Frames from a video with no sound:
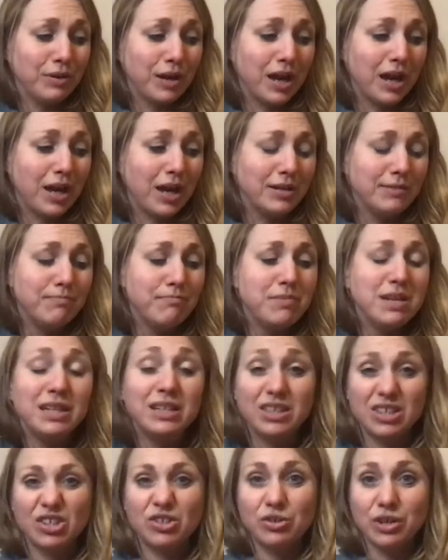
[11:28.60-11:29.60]

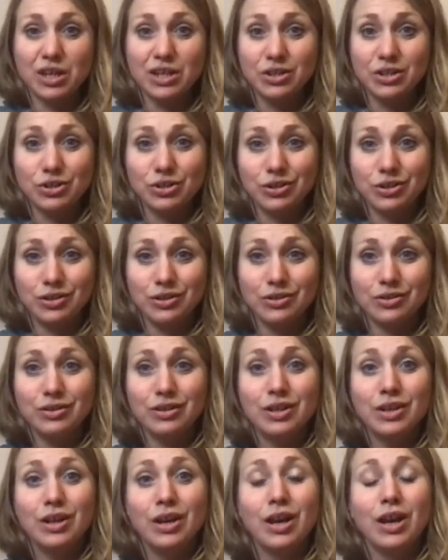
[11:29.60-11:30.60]
administration,
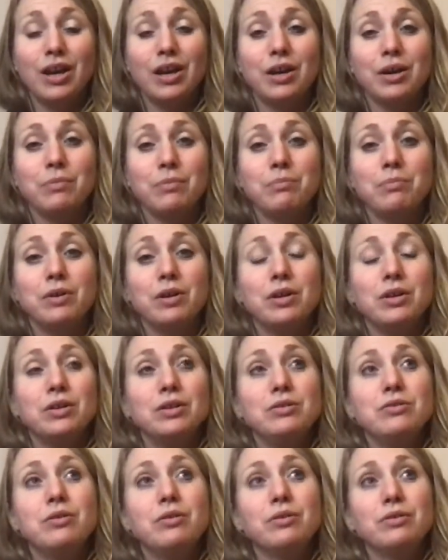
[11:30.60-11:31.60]

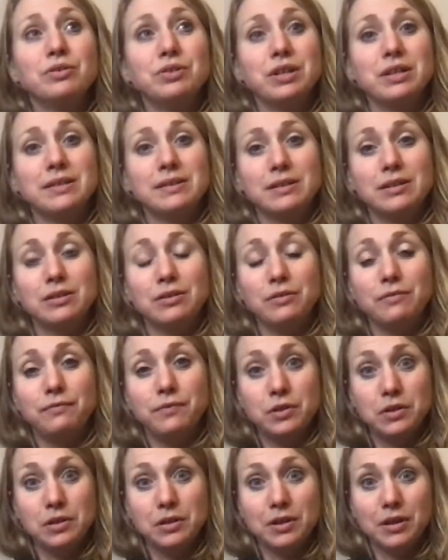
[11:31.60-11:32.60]
not just,
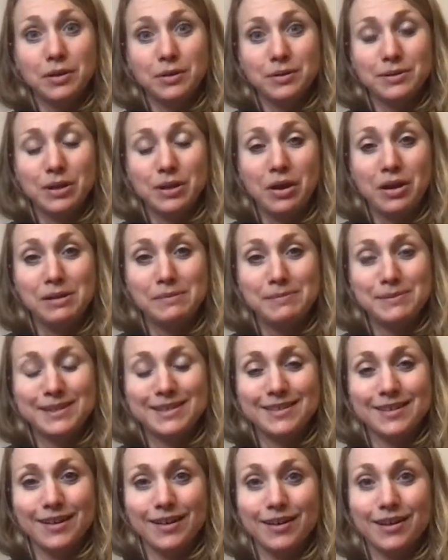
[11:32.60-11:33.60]
Virgo
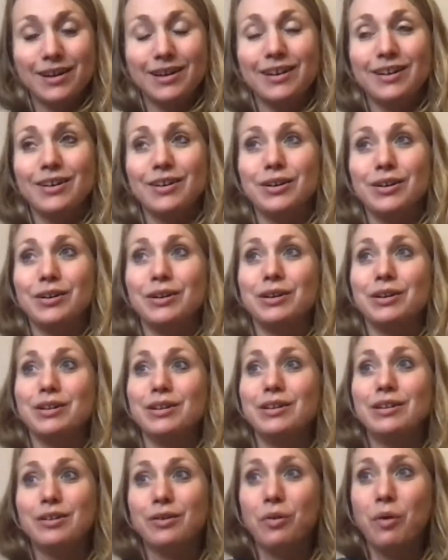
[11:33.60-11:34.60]
types,
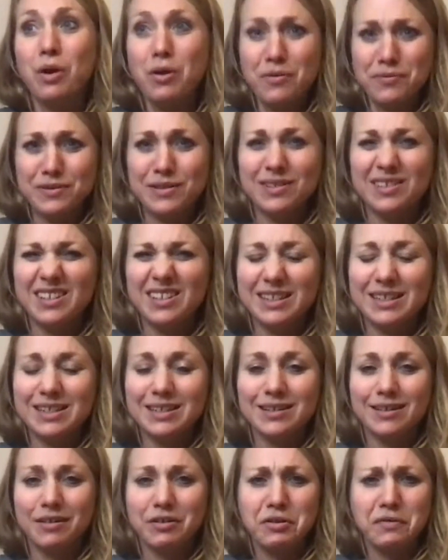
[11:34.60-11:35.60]
quite often to
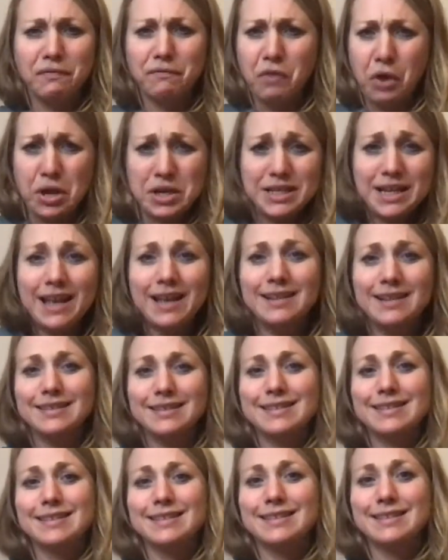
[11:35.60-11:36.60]
kind of
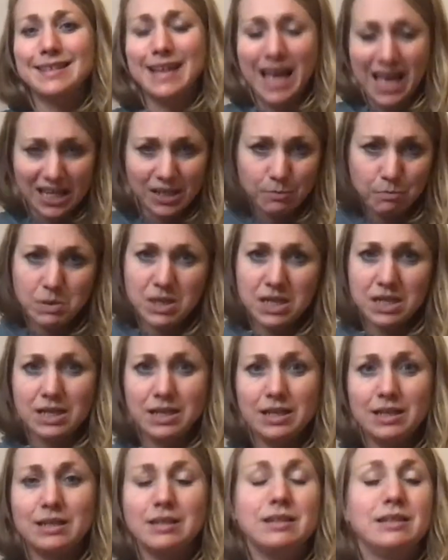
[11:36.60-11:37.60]
finance,
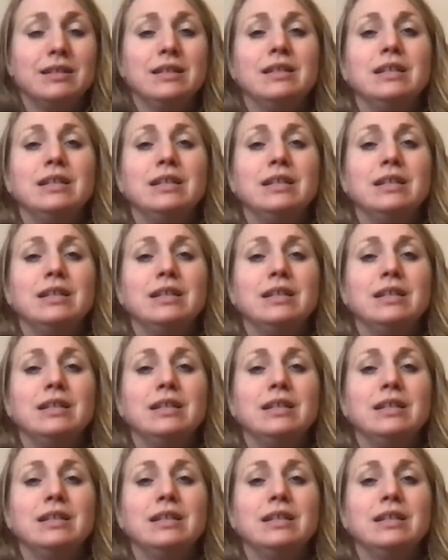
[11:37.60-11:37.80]
admin,